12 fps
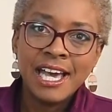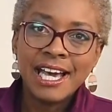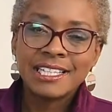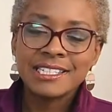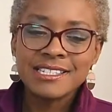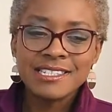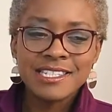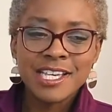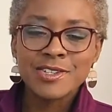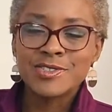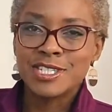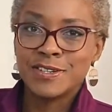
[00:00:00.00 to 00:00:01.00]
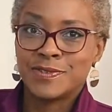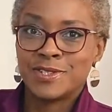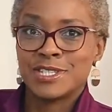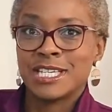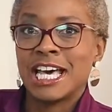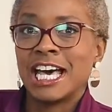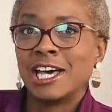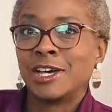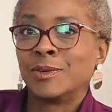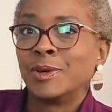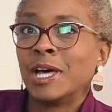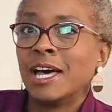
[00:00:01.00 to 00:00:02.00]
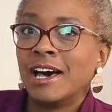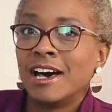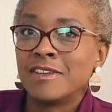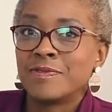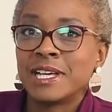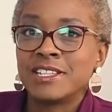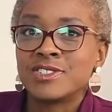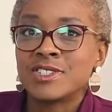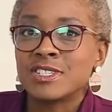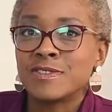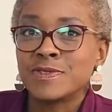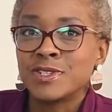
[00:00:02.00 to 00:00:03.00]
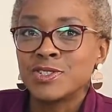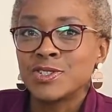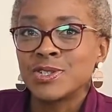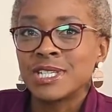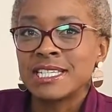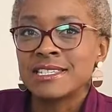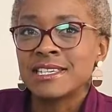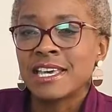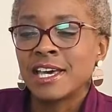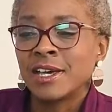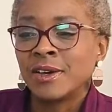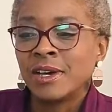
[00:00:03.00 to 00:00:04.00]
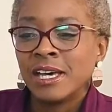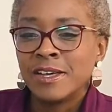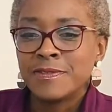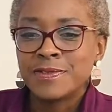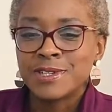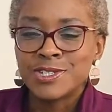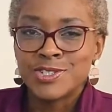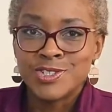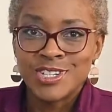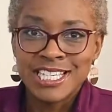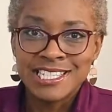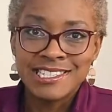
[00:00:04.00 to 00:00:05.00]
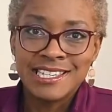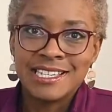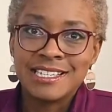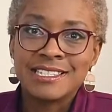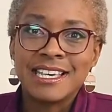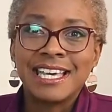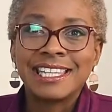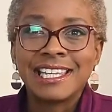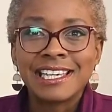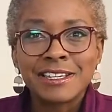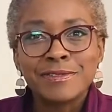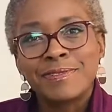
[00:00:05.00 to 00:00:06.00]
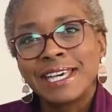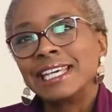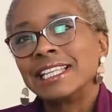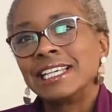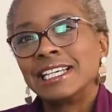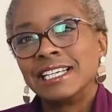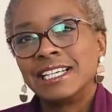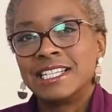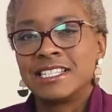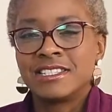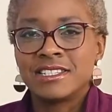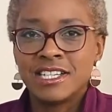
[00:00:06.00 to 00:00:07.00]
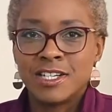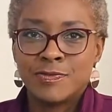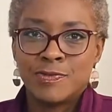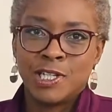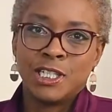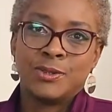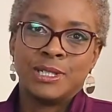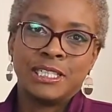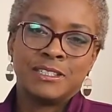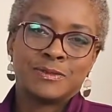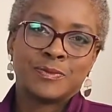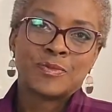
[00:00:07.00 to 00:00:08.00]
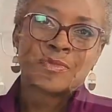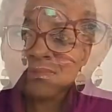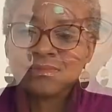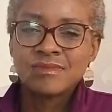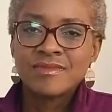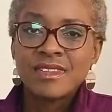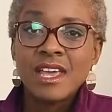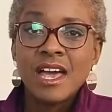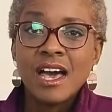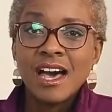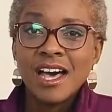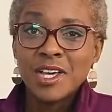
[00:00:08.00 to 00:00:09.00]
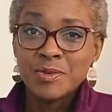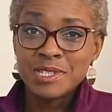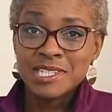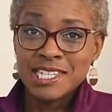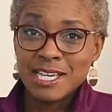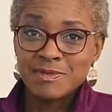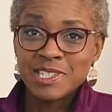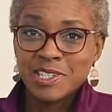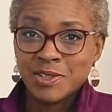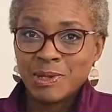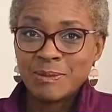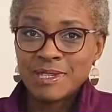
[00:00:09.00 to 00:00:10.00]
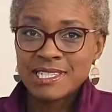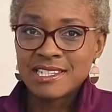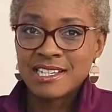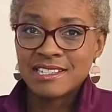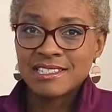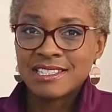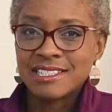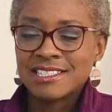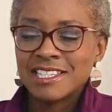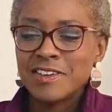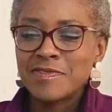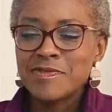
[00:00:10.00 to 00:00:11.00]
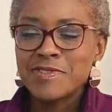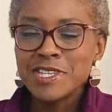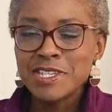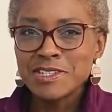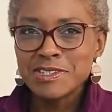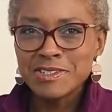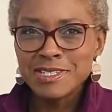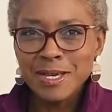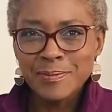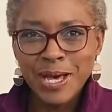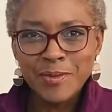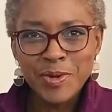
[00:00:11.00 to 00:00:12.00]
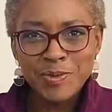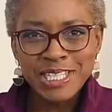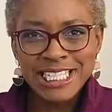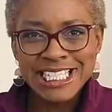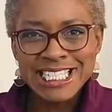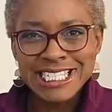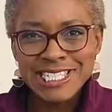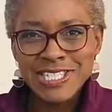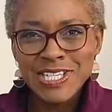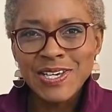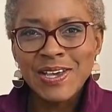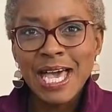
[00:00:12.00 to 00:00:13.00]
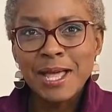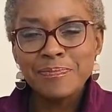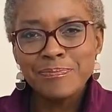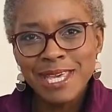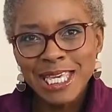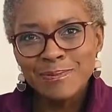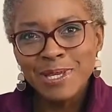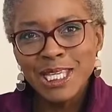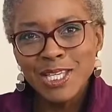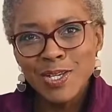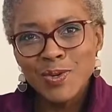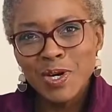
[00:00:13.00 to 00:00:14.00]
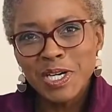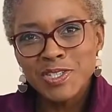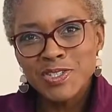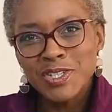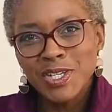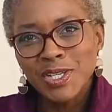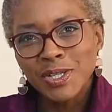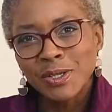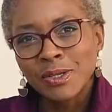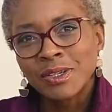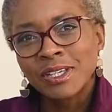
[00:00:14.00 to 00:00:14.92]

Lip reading: And it's so different to how I felt just a few short years ago, frustrated and like a failure and a follower. I was sceptical when we started, confused about what we needed to do, and maybe you are too.